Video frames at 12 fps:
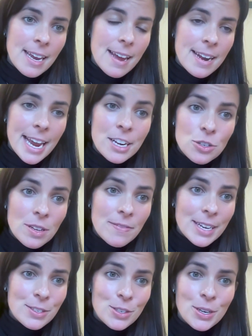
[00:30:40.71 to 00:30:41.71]
angel
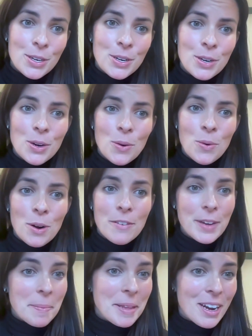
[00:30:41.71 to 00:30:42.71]
investor or a
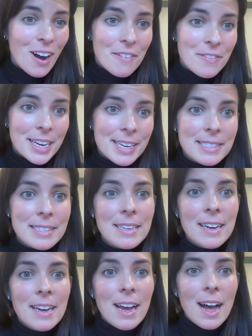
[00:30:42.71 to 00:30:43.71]
family office.
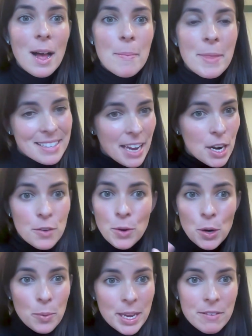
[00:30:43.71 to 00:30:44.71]
That's kind of
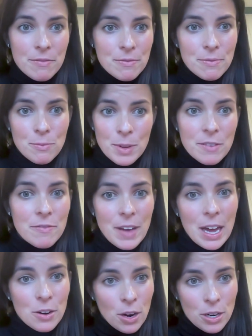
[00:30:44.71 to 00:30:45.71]
where we've
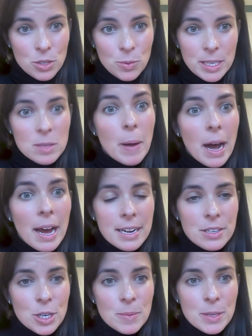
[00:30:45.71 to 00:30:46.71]
found our sweet spot
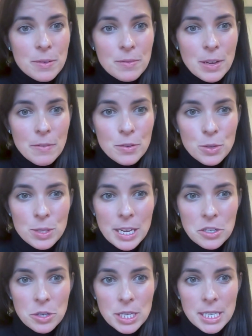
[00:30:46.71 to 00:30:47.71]
in terms of who's
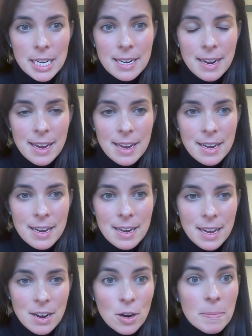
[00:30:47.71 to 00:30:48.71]
interested in
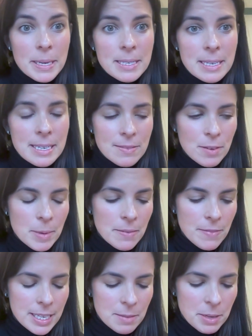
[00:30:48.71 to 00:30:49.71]
our business from an
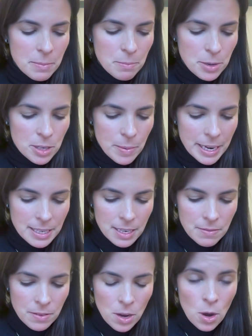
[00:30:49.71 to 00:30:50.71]
investing
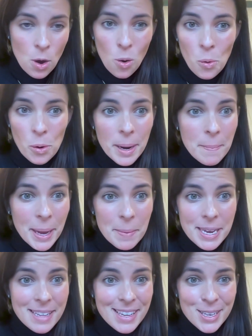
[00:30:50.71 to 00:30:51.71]
perspective. Or it
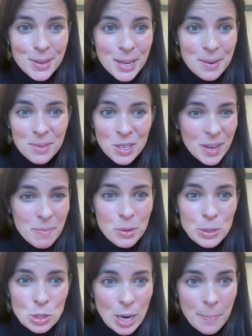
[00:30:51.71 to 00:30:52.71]
might be that you can
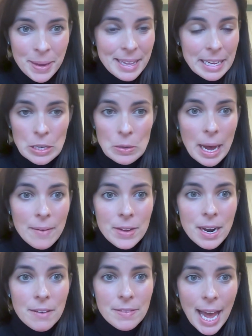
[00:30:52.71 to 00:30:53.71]
bootstrap it, like you have
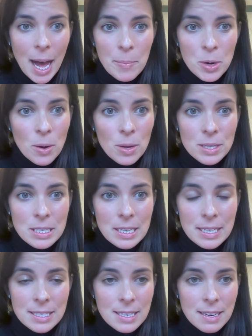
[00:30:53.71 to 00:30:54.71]
enough capital
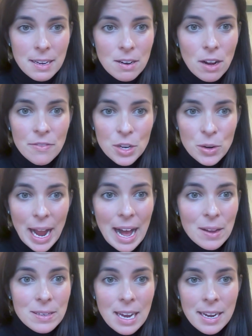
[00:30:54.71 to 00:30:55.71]
to get it off the
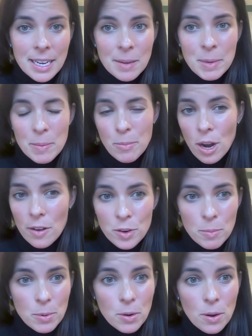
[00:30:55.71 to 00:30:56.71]
ground and can be
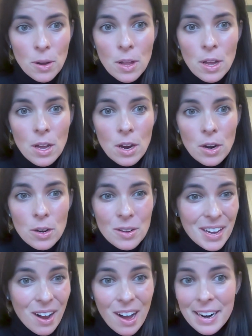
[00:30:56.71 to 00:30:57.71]
profitable
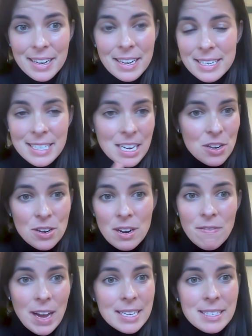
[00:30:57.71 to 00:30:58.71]
early on and continue to
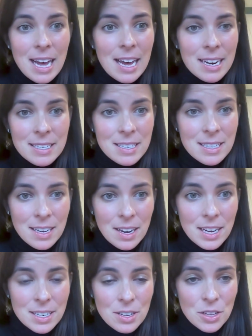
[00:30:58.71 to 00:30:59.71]
invest that into
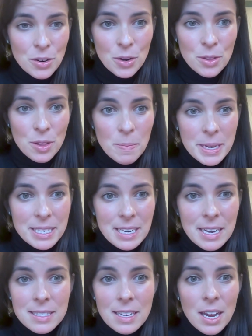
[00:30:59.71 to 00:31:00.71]
the growth of the
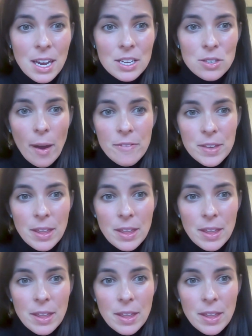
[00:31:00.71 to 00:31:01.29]
business. So I feel